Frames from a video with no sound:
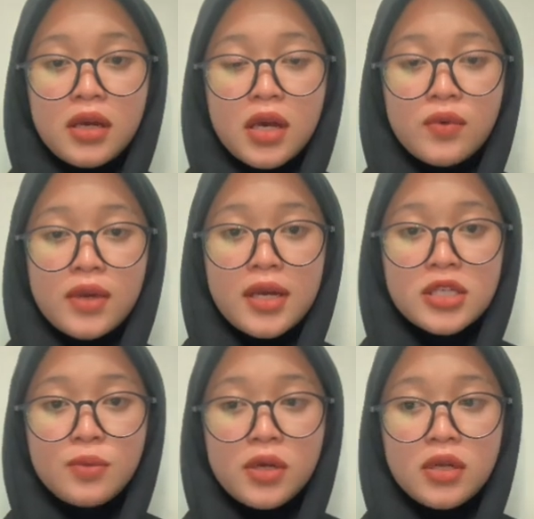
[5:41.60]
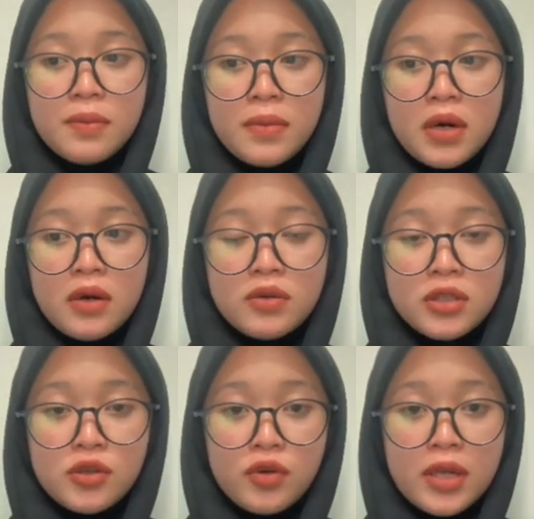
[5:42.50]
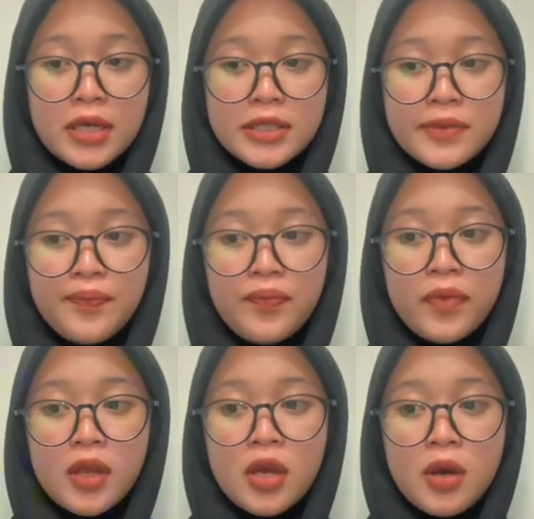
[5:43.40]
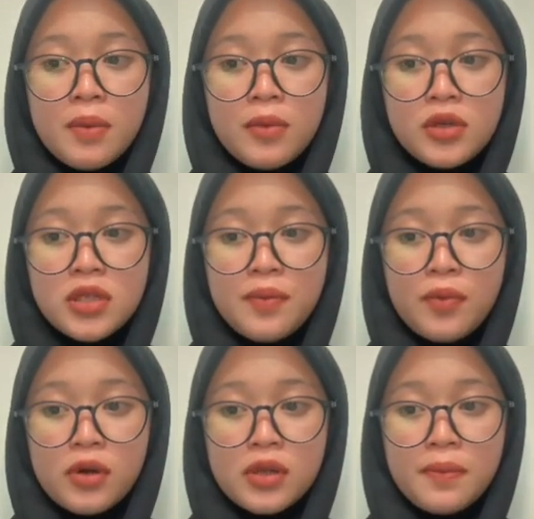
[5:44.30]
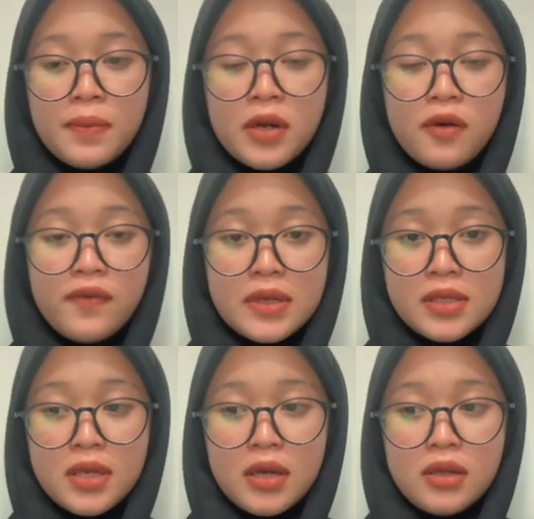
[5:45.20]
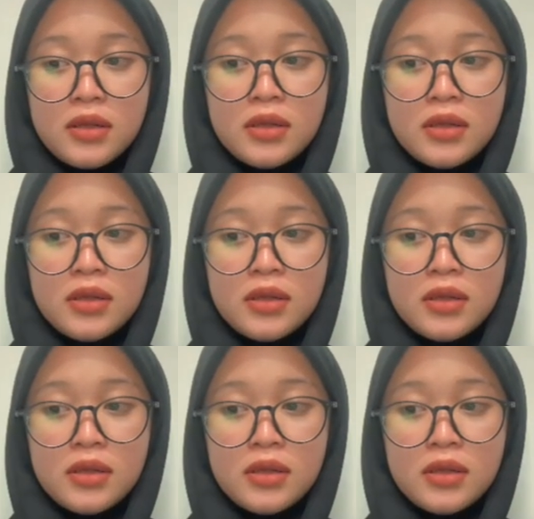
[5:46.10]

I will explain about the nucleus, most important part of the cell.